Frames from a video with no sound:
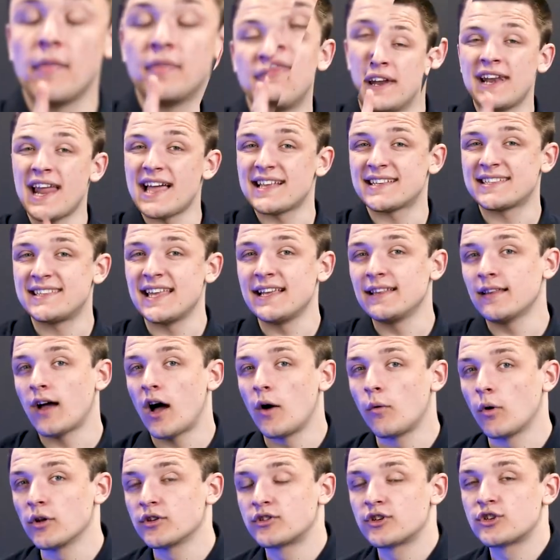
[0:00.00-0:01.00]
The last thing that I
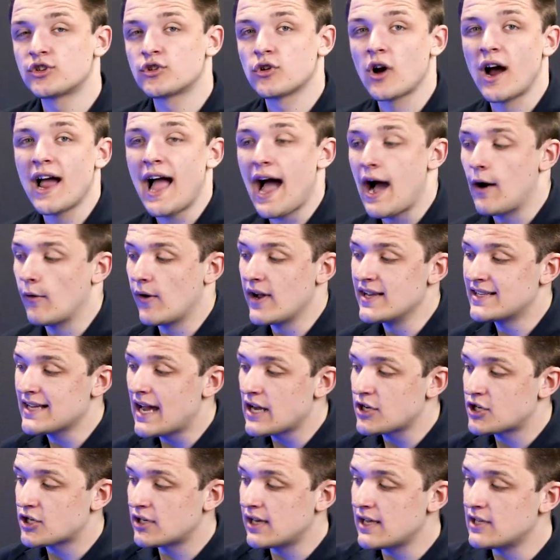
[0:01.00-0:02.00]
want to try out is
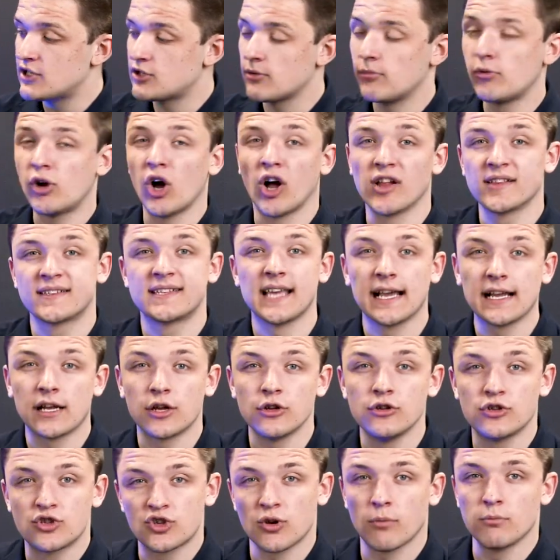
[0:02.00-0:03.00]
actually some content
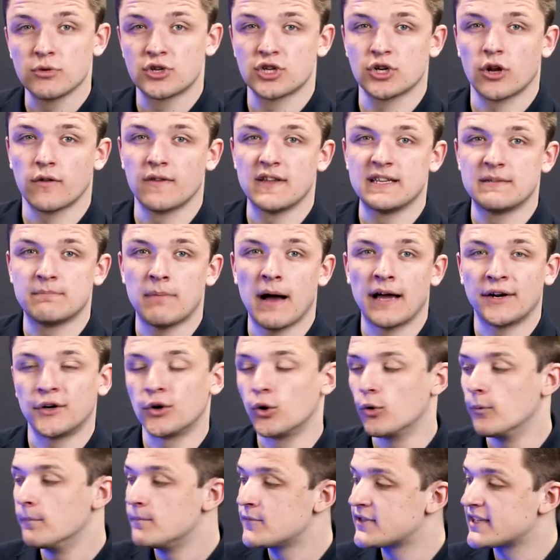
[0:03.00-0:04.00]
consumption on this
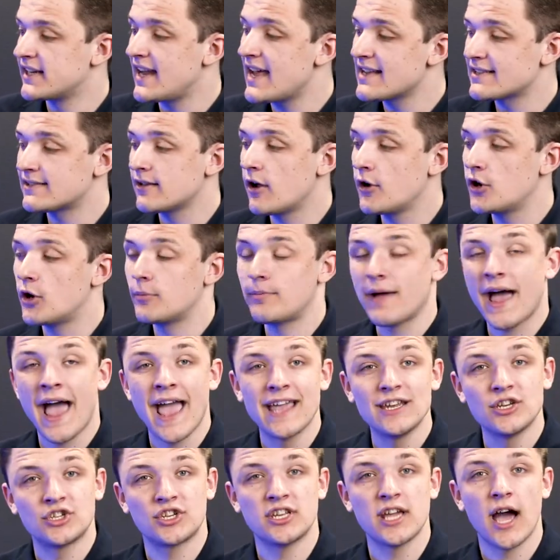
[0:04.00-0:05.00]
panel, so let's load up a
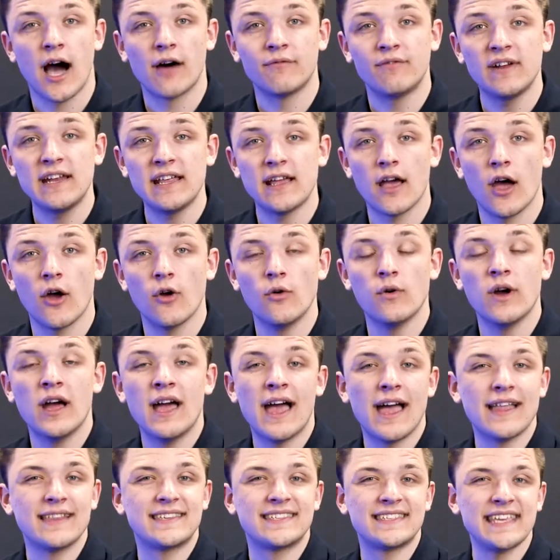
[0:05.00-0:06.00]
HDR video
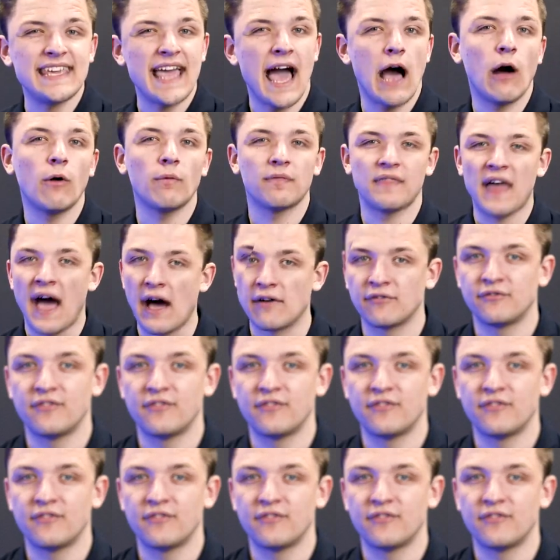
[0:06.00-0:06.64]
and see how that